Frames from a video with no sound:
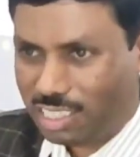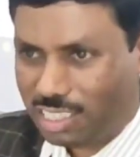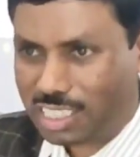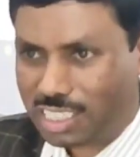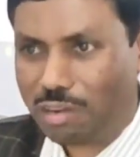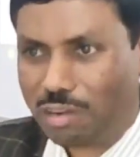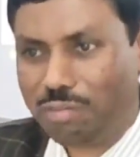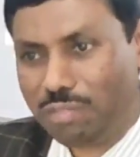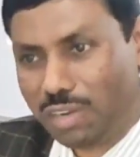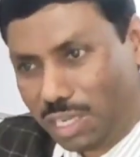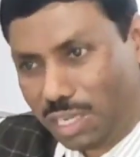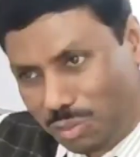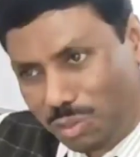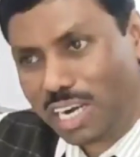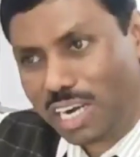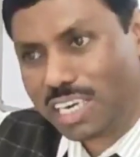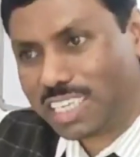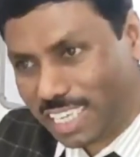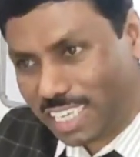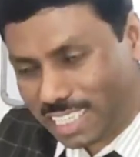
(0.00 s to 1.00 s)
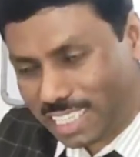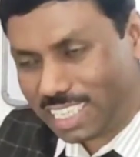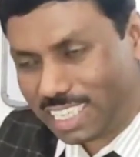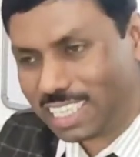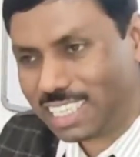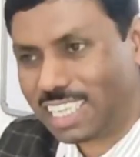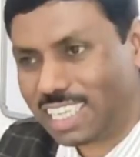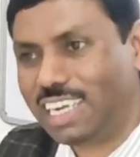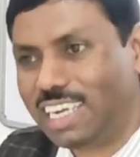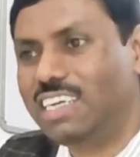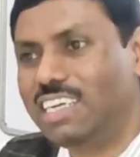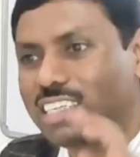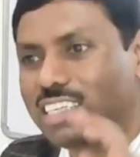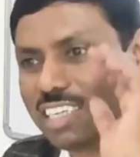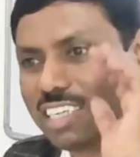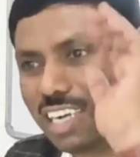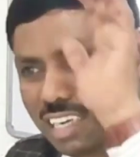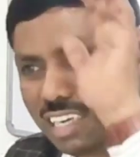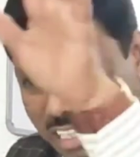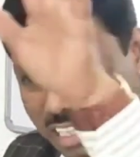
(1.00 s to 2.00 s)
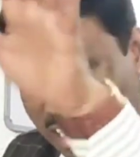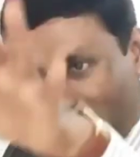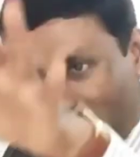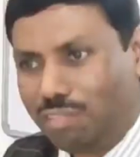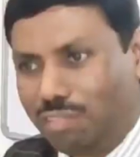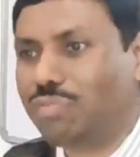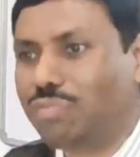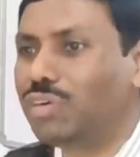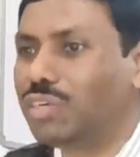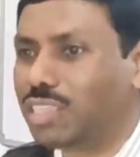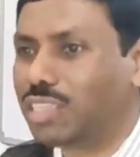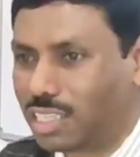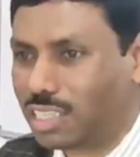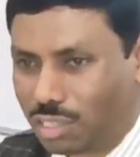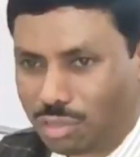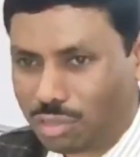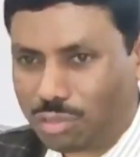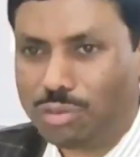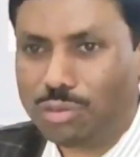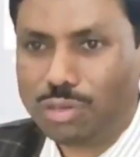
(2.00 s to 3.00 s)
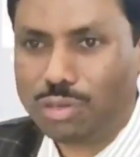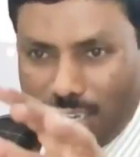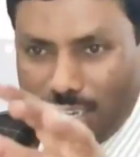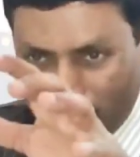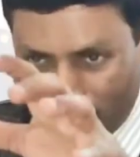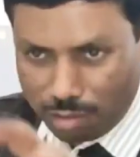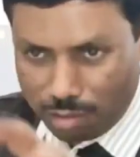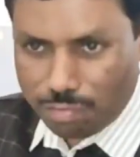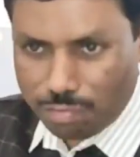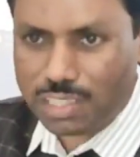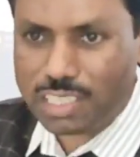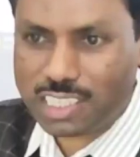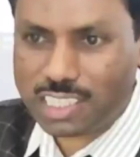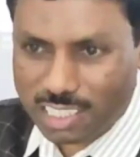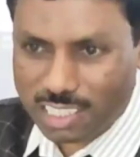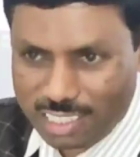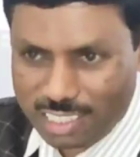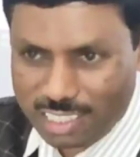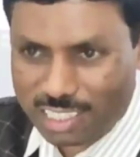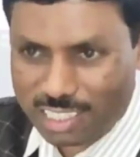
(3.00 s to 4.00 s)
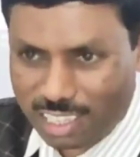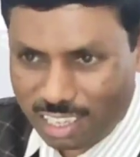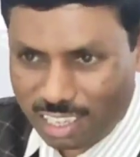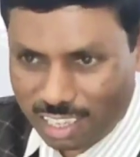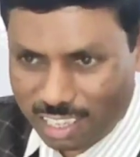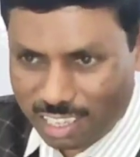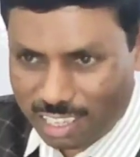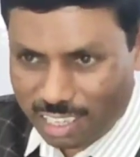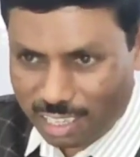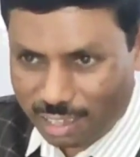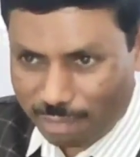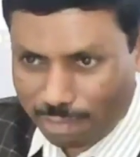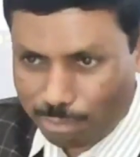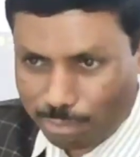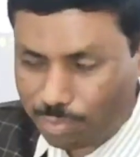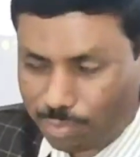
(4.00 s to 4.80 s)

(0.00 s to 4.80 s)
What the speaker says: Somewhere you are taking the energy and reinforcing to deficiency organ.